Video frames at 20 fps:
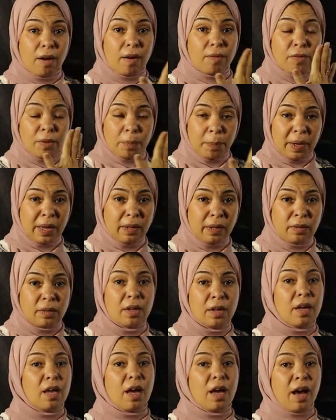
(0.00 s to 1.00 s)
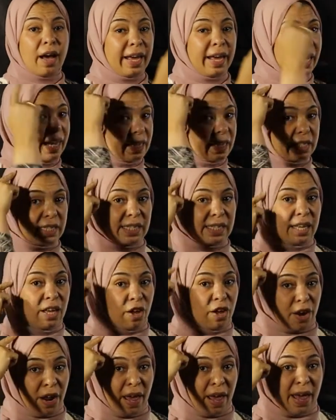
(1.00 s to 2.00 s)
of the paint. I can see
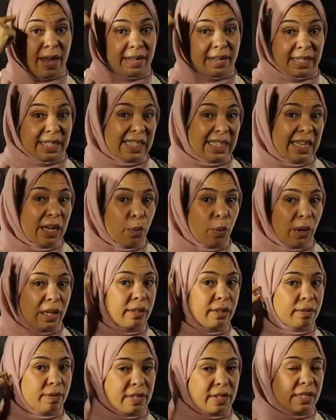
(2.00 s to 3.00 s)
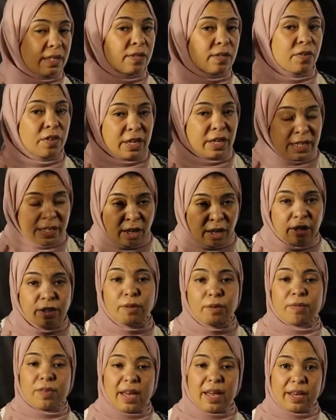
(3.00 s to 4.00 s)
her hair still wet. This is the result
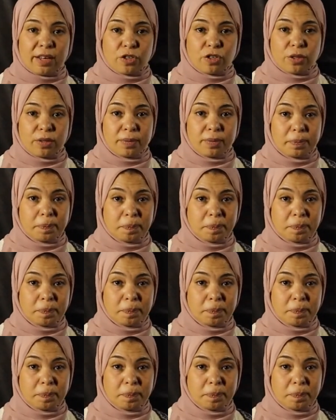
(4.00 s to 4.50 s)
of the action.